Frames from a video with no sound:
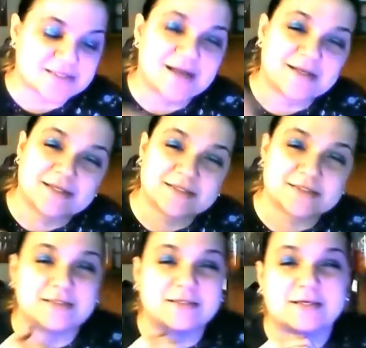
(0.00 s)
not easy
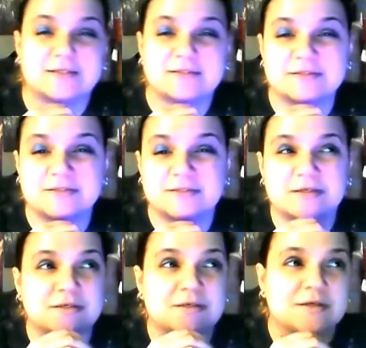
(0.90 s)
to get
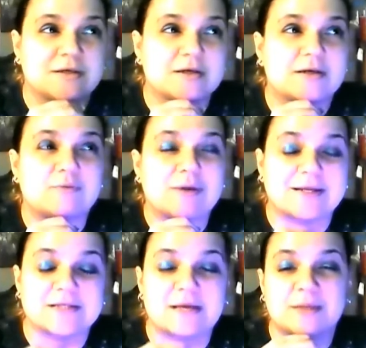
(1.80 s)
writing
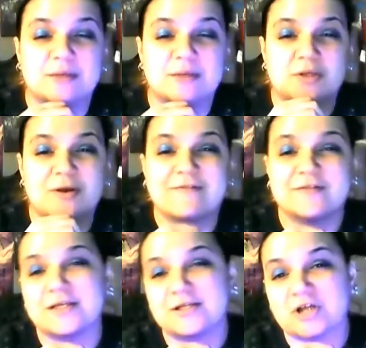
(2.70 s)
time in when you have a
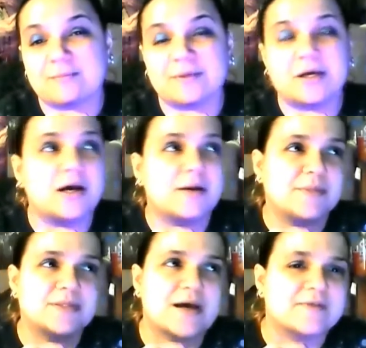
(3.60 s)
day job.
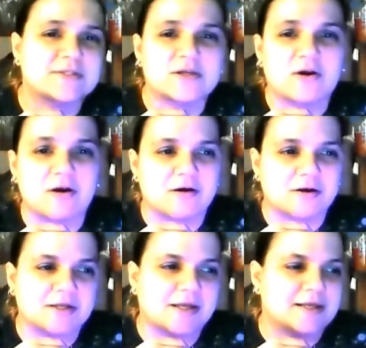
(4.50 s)
It's obviously hard,
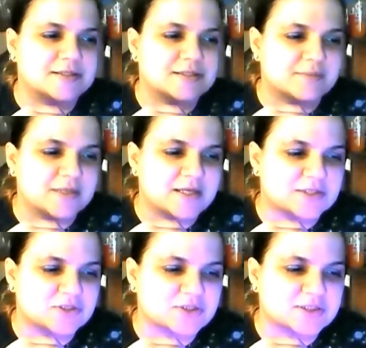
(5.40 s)
and some days
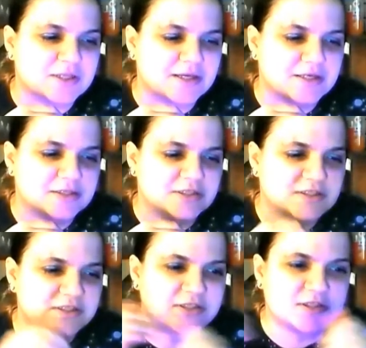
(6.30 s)
you're just like,
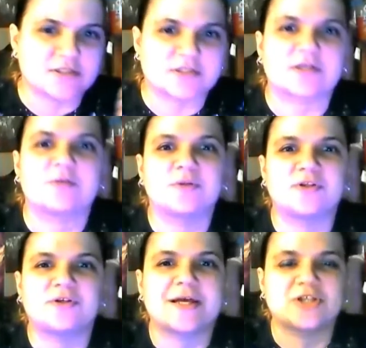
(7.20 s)
ugh, with
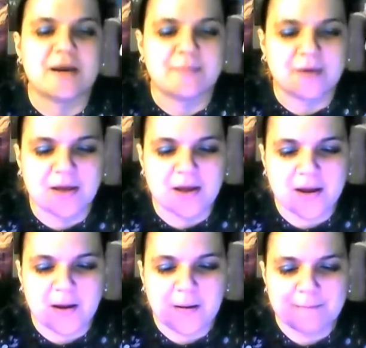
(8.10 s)
your day job.
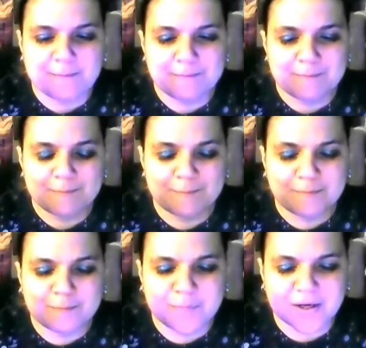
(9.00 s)

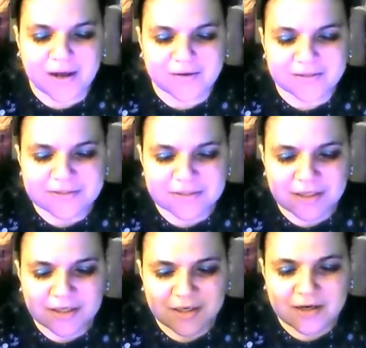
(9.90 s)
But
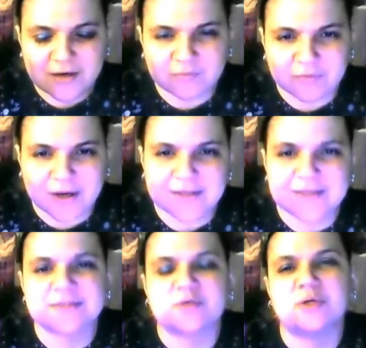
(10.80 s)
honestly, writing
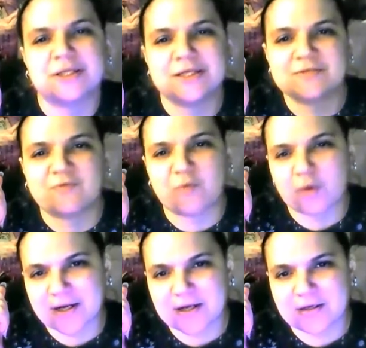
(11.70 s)
is a release for
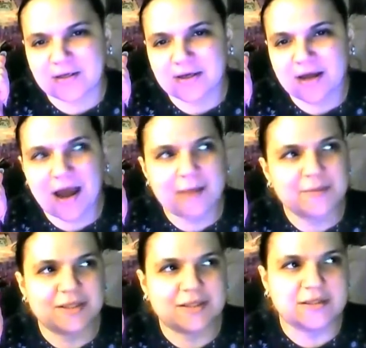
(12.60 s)
it. I
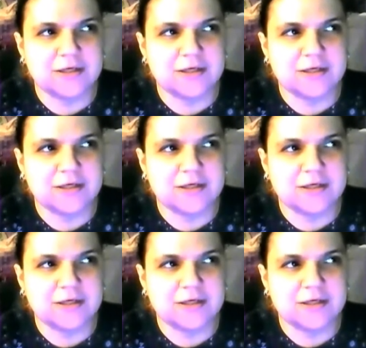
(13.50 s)
mean,